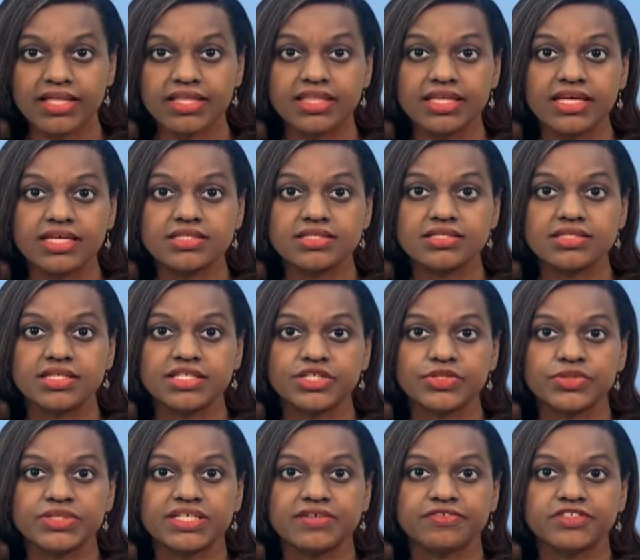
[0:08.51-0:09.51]
The
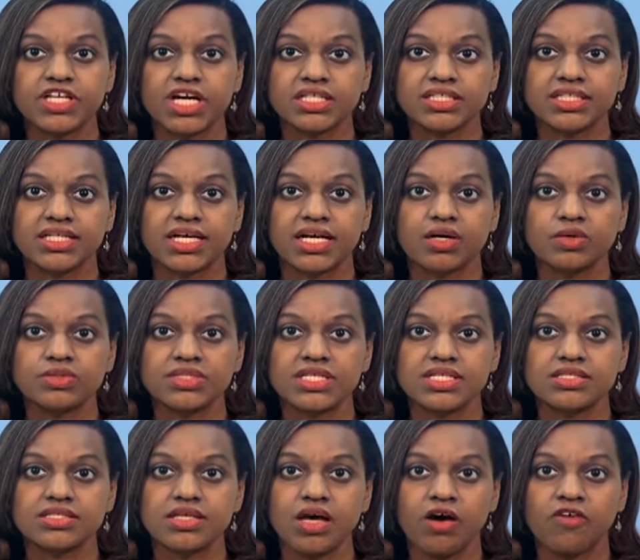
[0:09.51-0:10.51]
Institute of Chartered
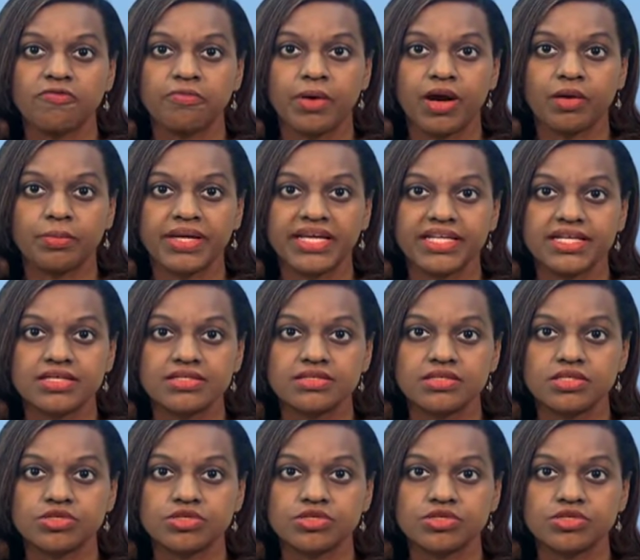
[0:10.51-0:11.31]
Accountants of Barbados